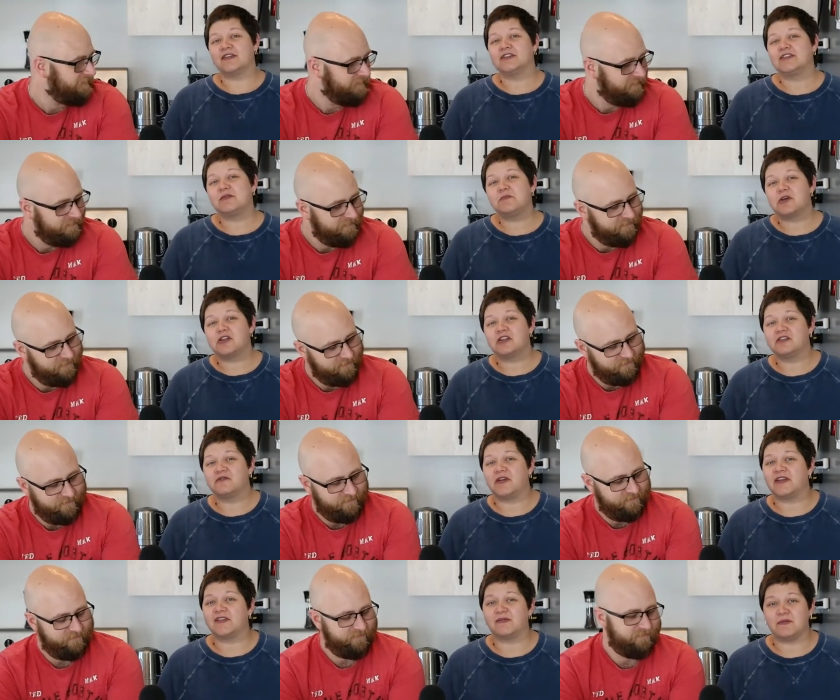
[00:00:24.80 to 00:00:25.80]
Speaker 1: the typical
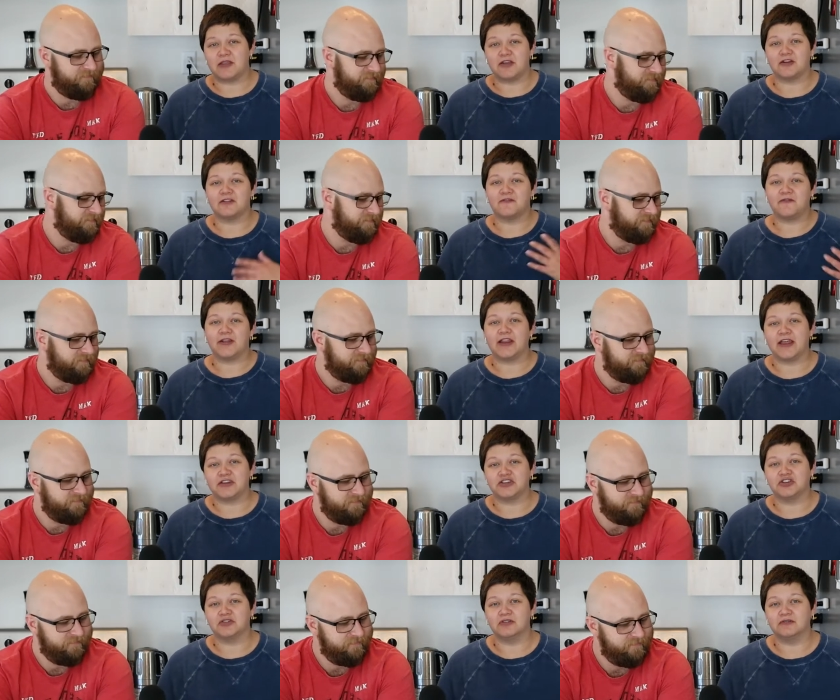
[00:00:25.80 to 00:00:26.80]
advice we hear in the
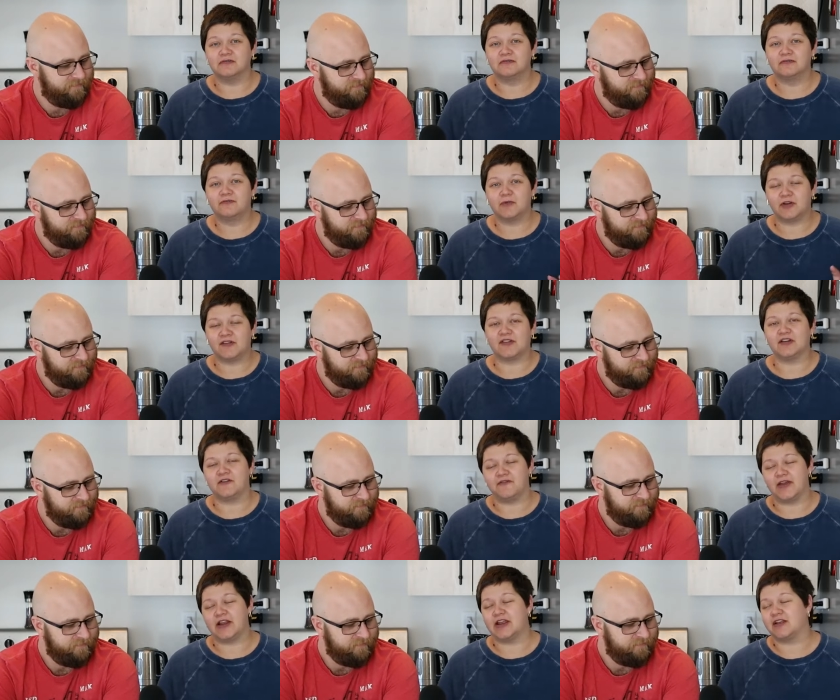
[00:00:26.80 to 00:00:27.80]
financial personal
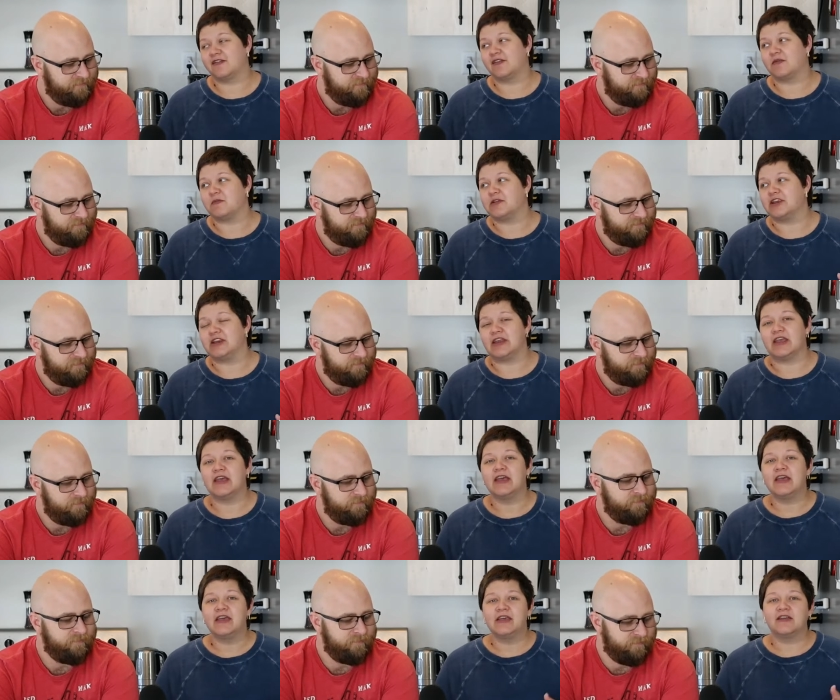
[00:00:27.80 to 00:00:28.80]
finance community
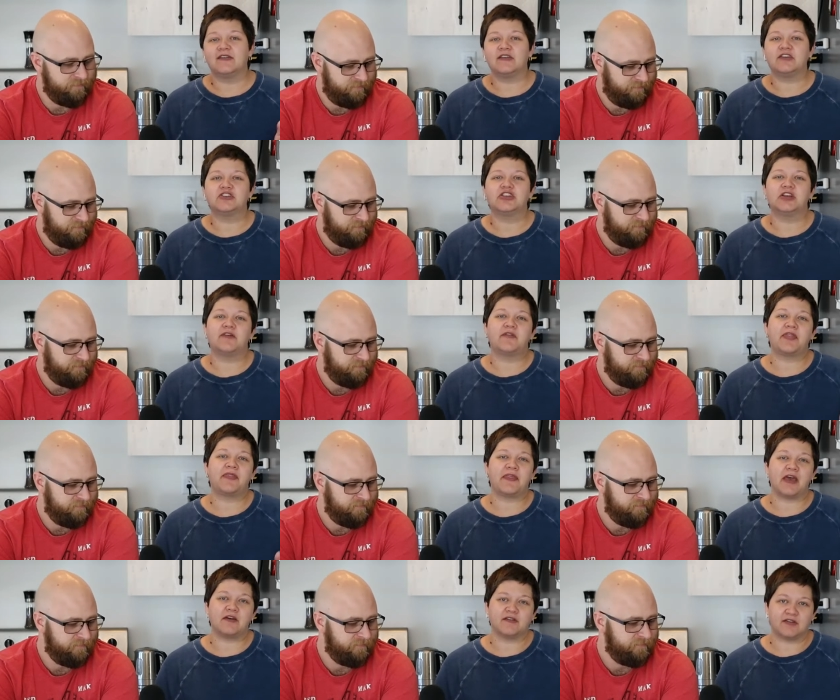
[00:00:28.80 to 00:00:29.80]
mm-hmm. is that you should have a
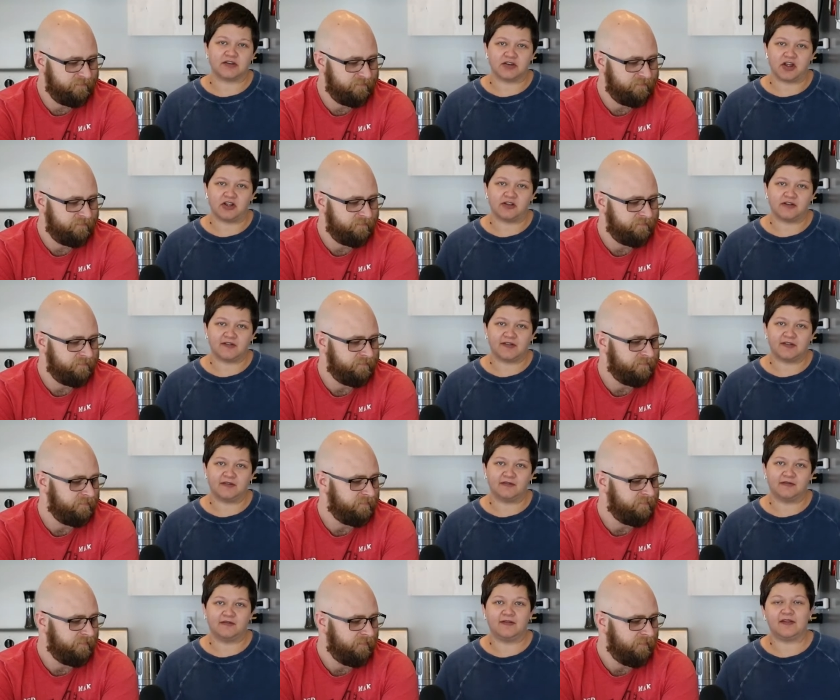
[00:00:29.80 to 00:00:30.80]
thousand dollars
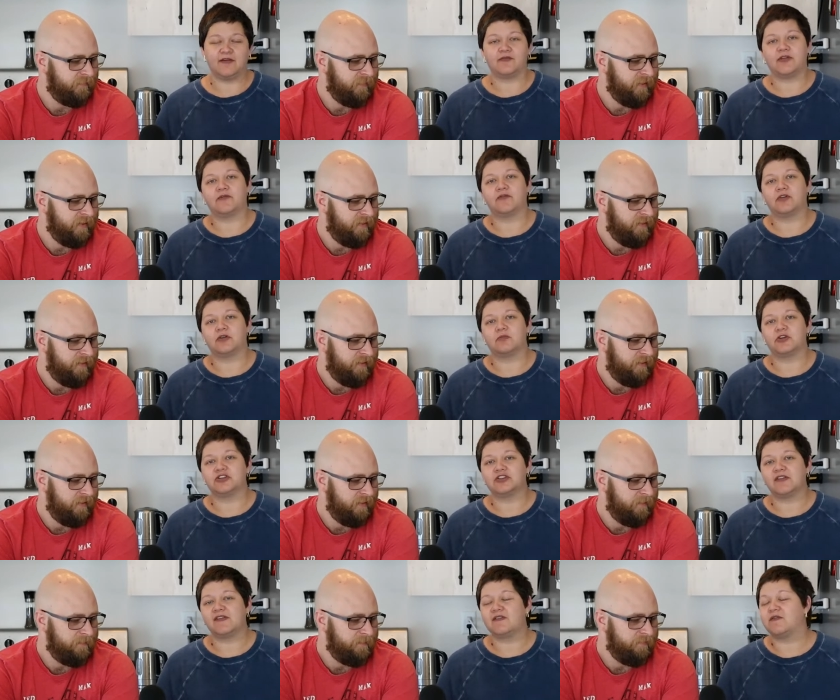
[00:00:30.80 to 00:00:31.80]
saved up for an emergency